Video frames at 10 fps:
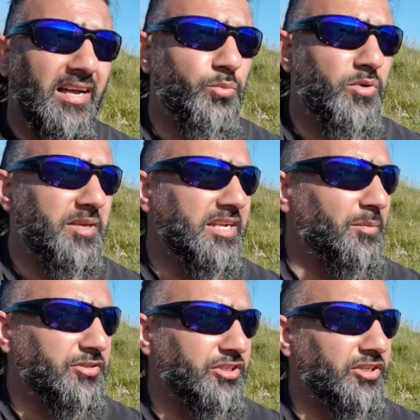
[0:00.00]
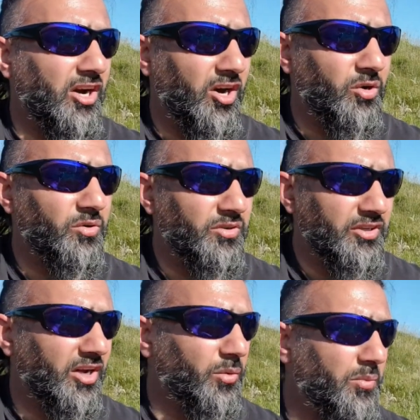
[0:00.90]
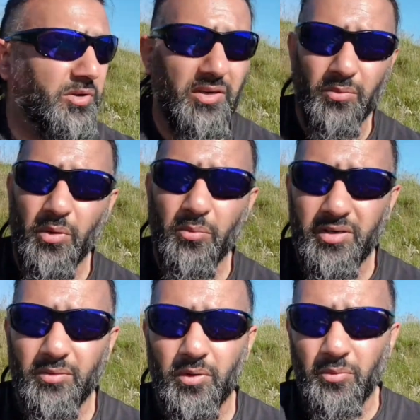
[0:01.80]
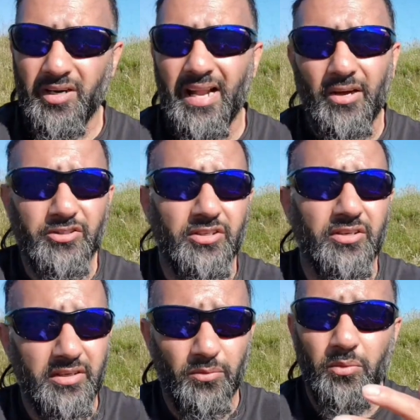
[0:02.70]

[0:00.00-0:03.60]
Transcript: and we've been able to go, when we're allowed to,